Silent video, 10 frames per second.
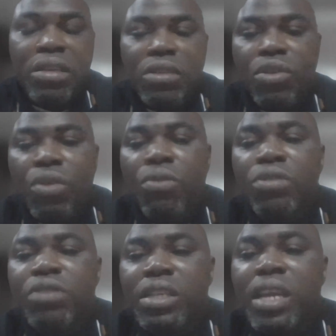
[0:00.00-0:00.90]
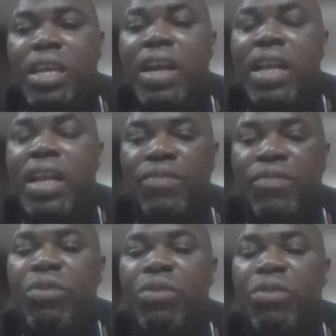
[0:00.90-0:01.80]
So using a
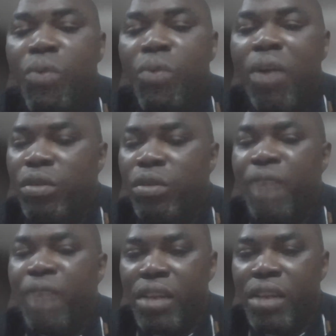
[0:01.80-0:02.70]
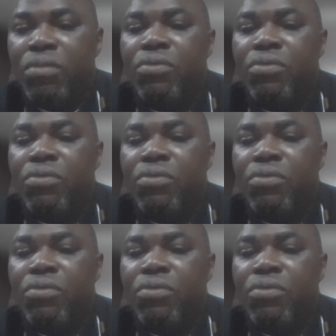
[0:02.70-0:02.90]
relatively lower cutoff value